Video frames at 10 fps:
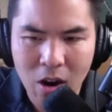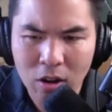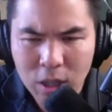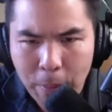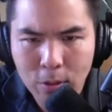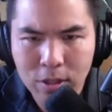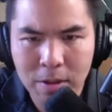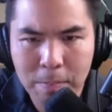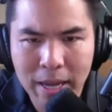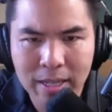are supposed
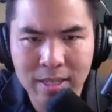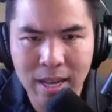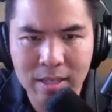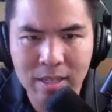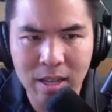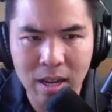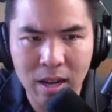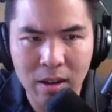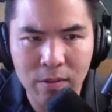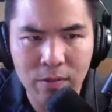to make sense
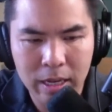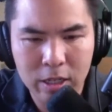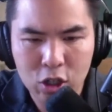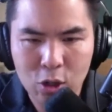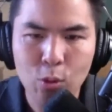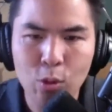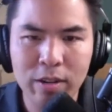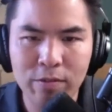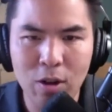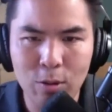of
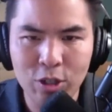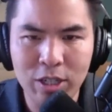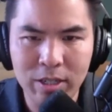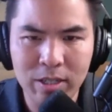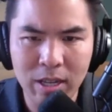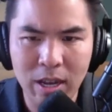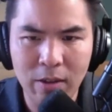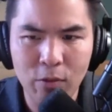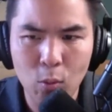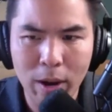intuitive notions
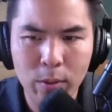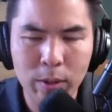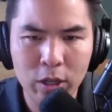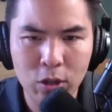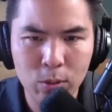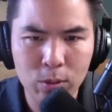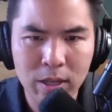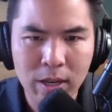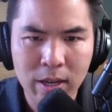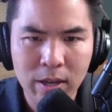of the way we
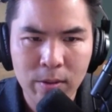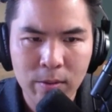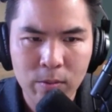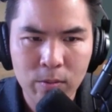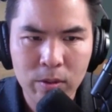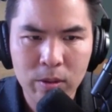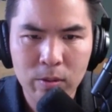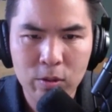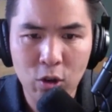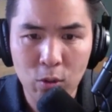use
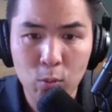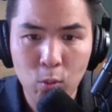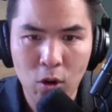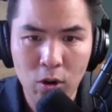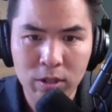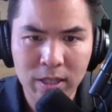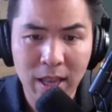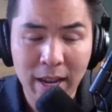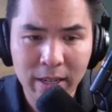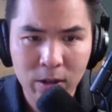certain words
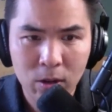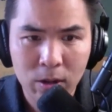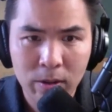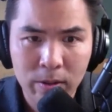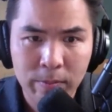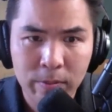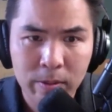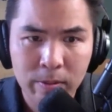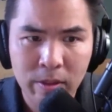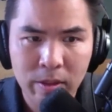like
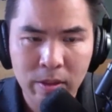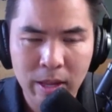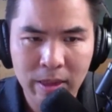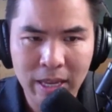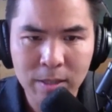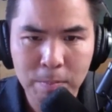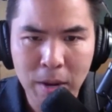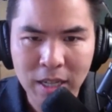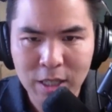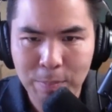things
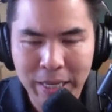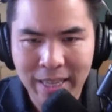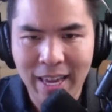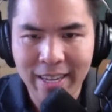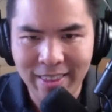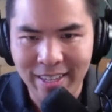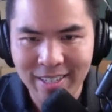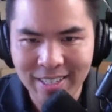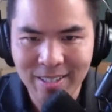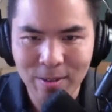must be like
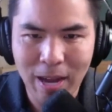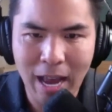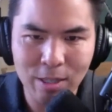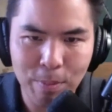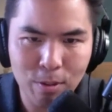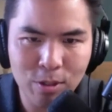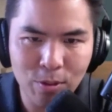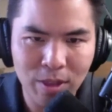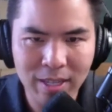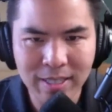this as opposed
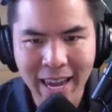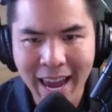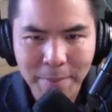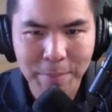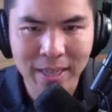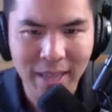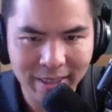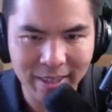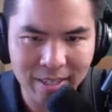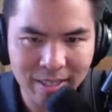to things can be
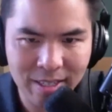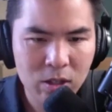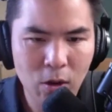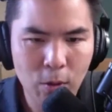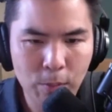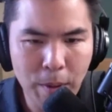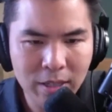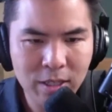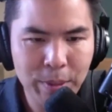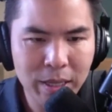like this. So
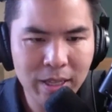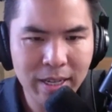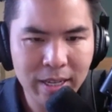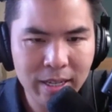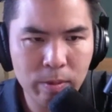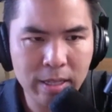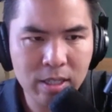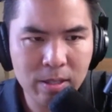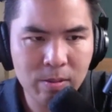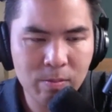possibility,
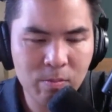let's